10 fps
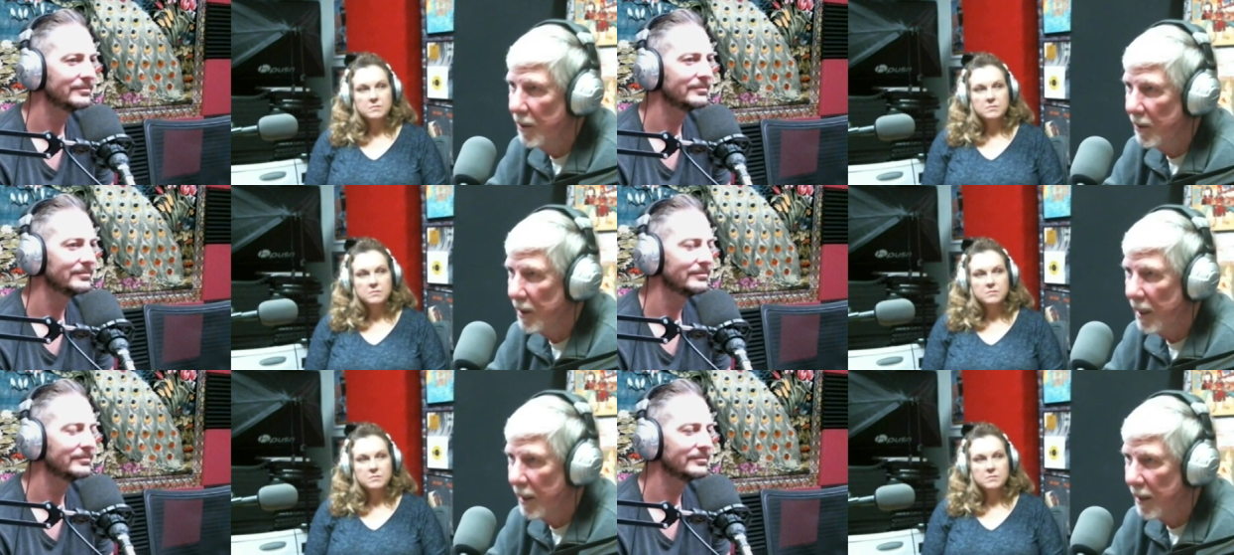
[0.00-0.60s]
Speaker 1: do it
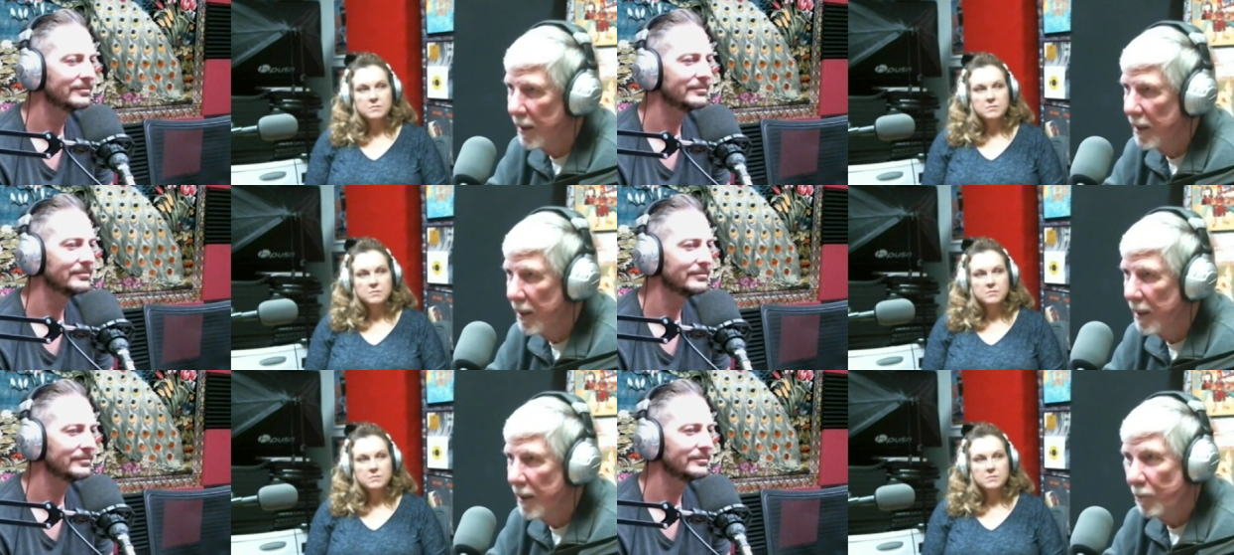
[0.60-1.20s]
here,
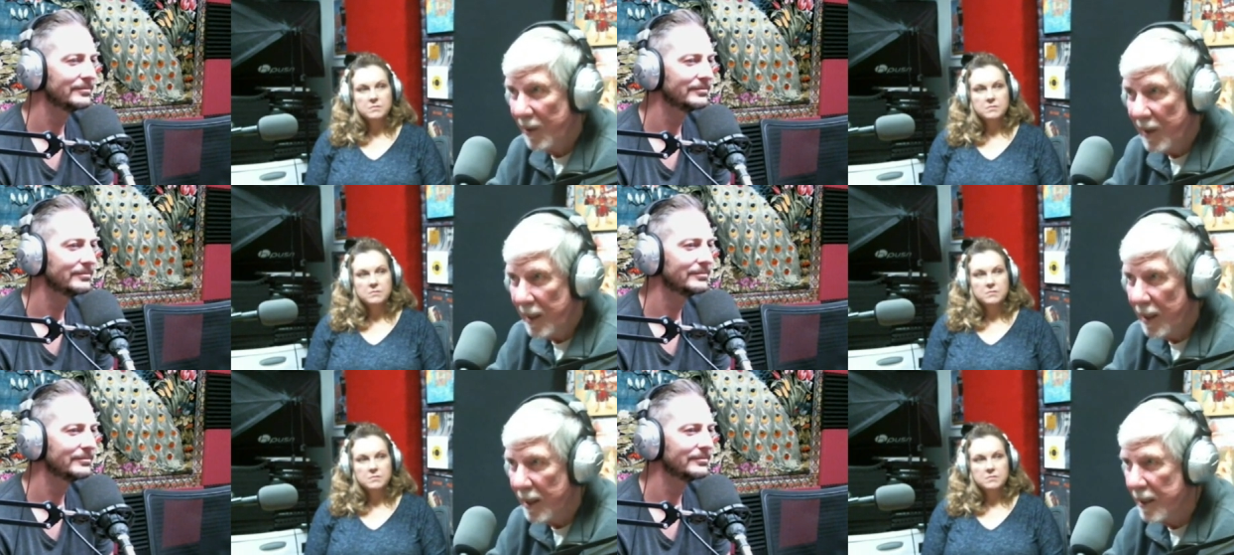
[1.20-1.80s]
but they
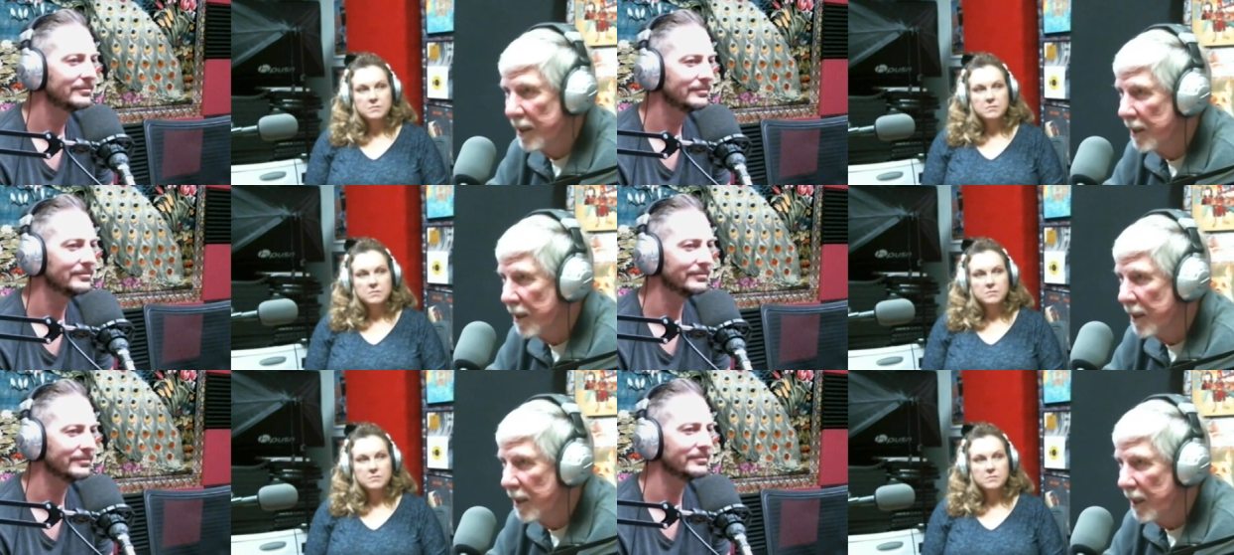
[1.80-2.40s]
did.
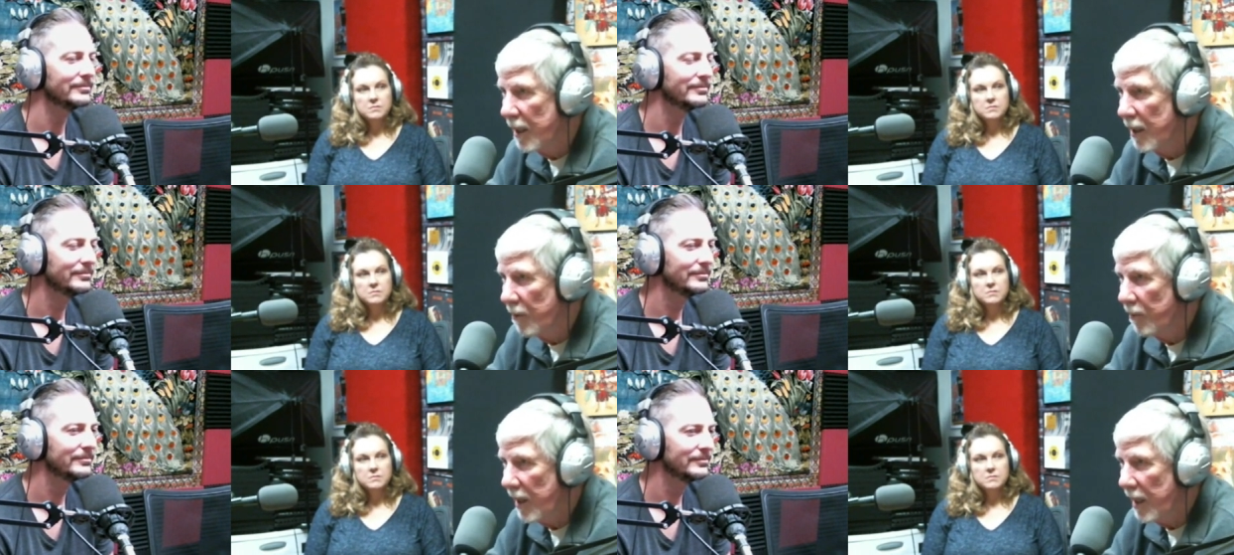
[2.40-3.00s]
Mm-hmm. You know,
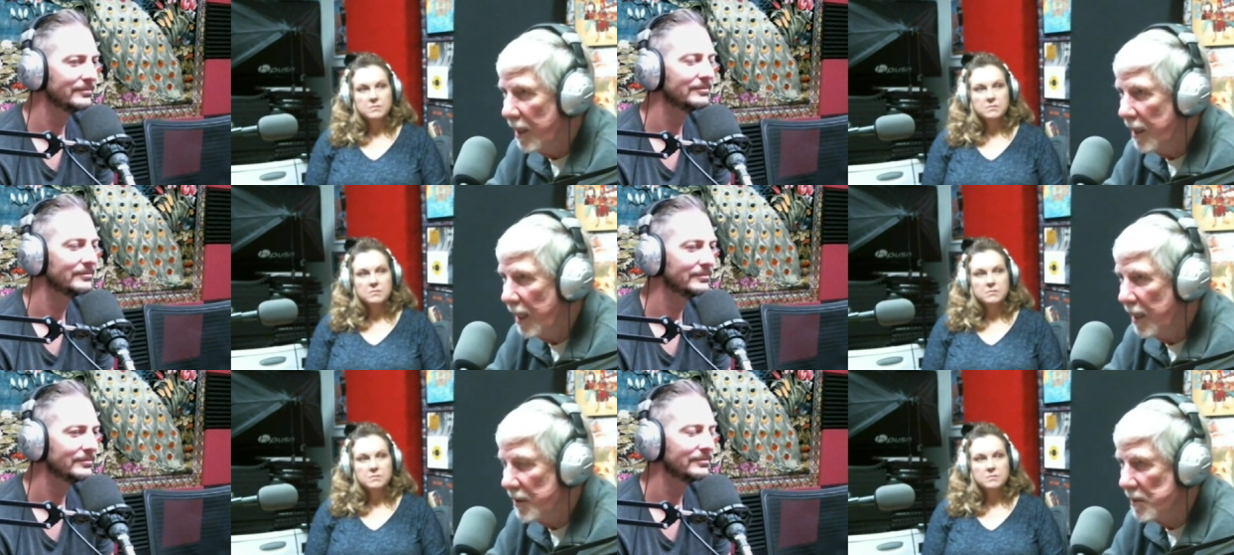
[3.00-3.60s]
they
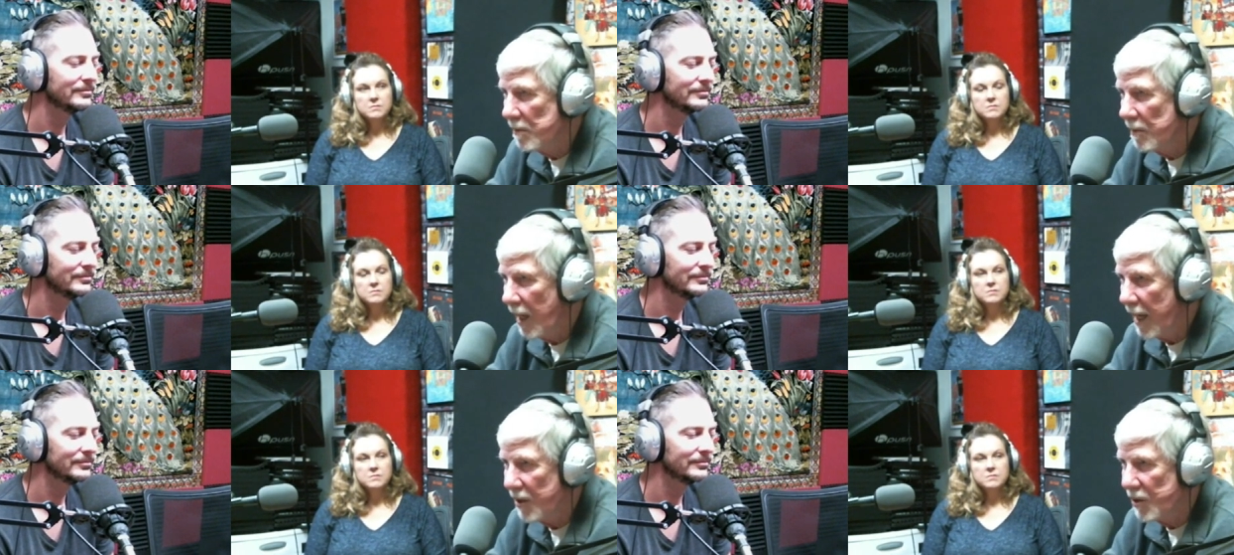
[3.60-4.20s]
they
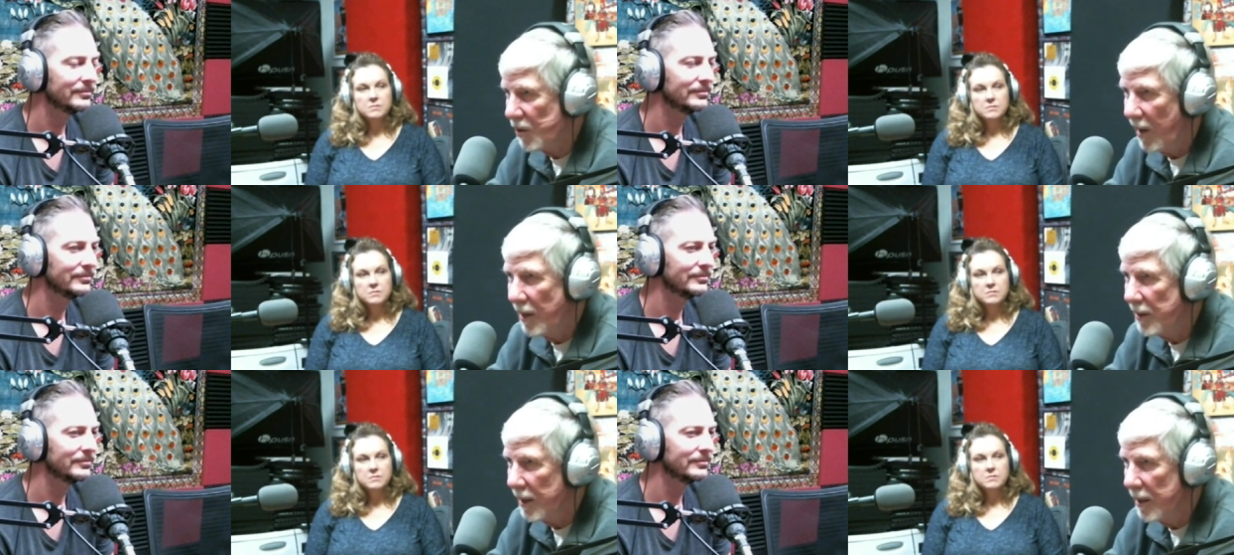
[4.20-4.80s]
had us
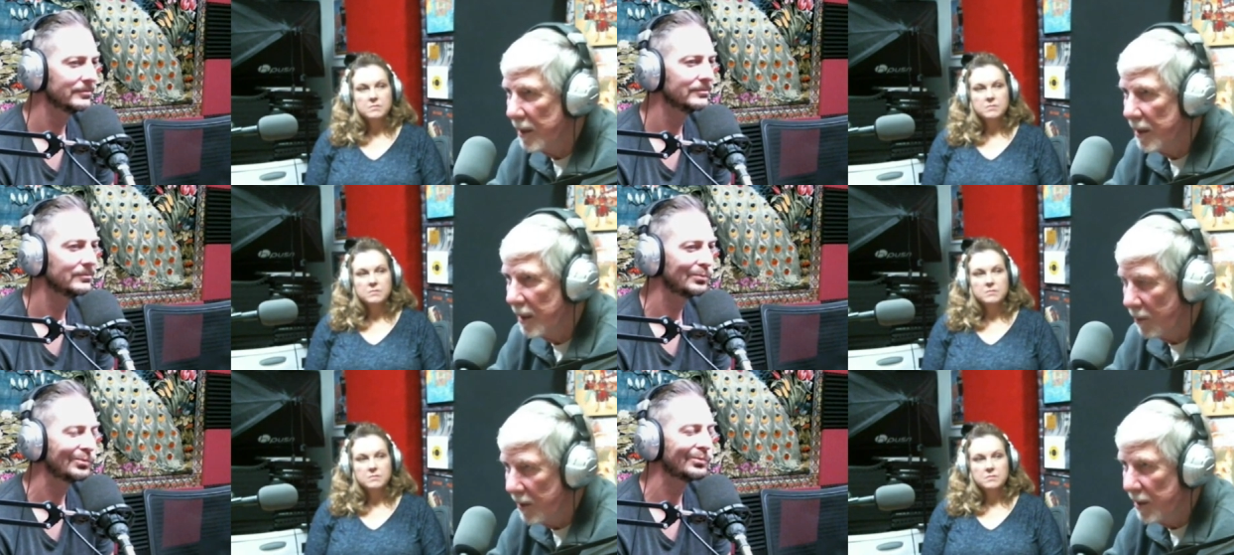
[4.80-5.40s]
surrounded.
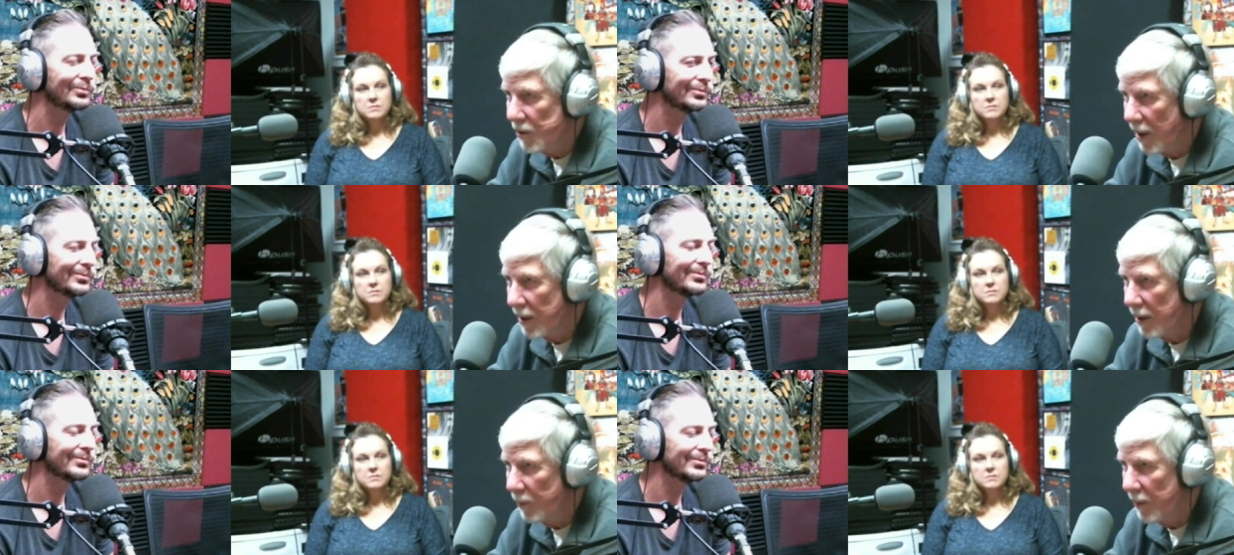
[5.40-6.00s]
They were in the
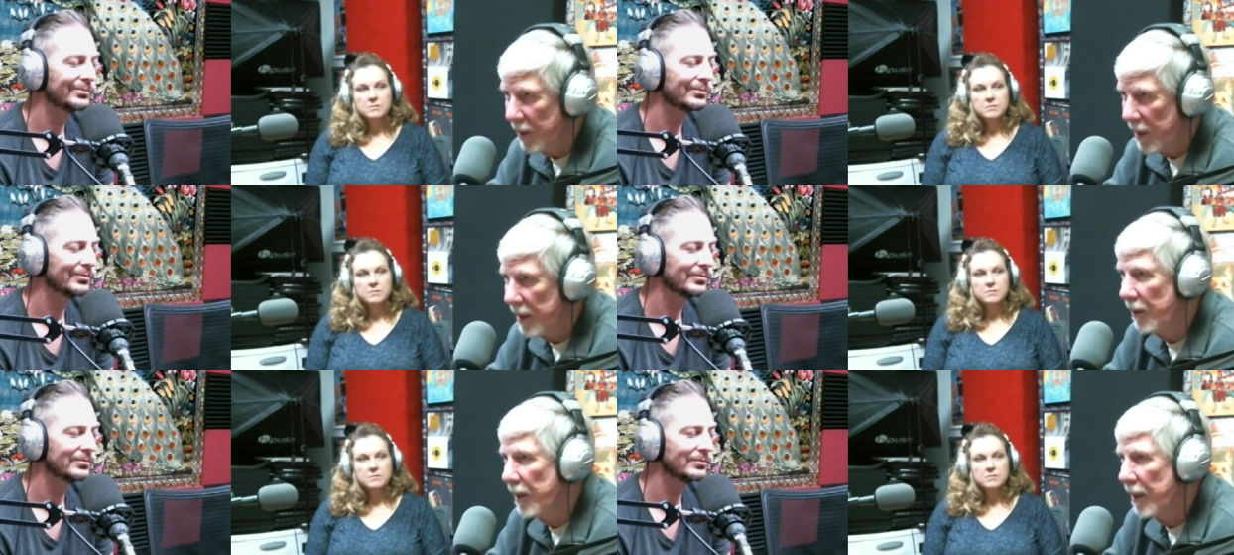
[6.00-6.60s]
jungle, we were in the
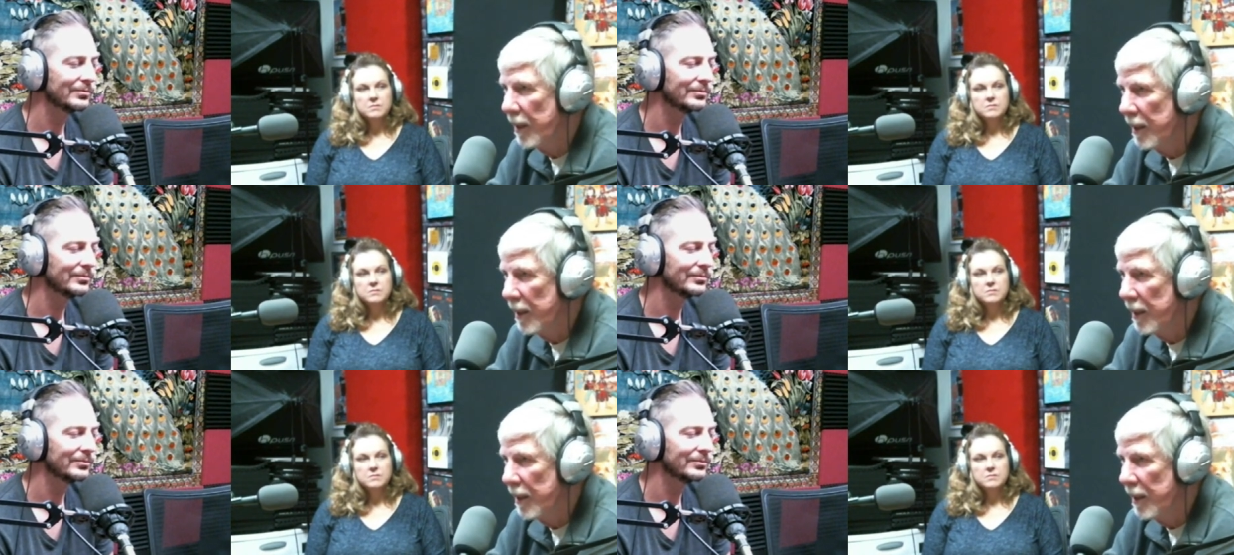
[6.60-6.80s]
clearing.